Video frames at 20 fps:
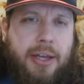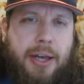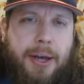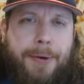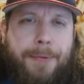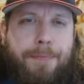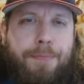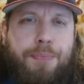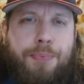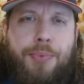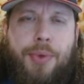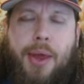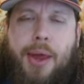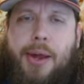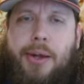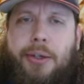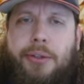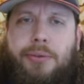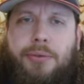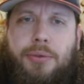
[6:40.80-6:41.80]
It's like a
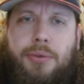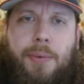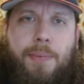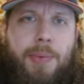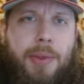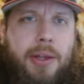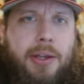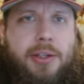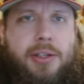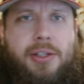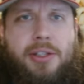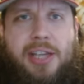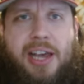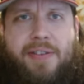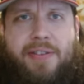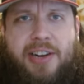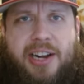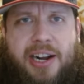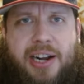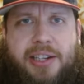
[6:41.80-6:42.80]

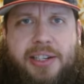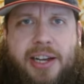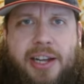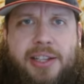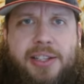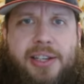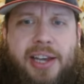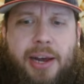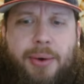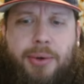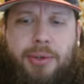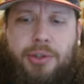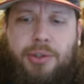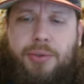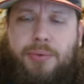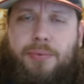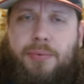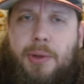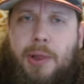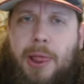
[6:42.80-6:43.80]
7 out of 10
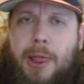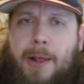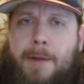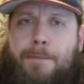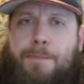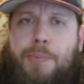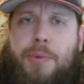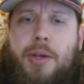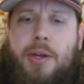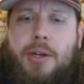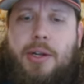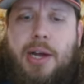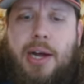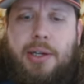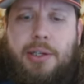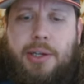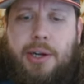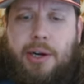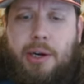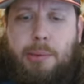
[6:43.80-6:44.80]
sandwich.
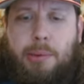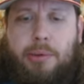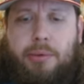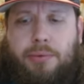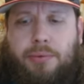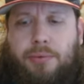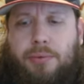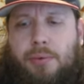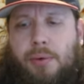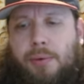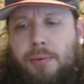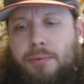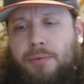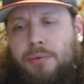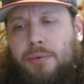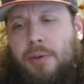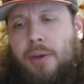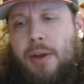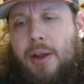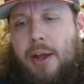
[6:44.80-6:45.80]
Not terrible.
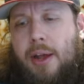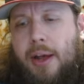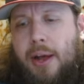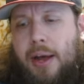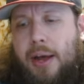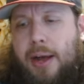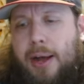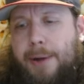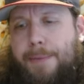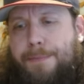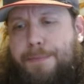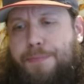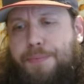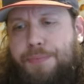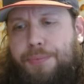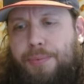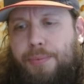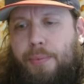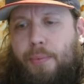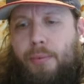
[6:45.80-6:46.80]
Um,
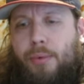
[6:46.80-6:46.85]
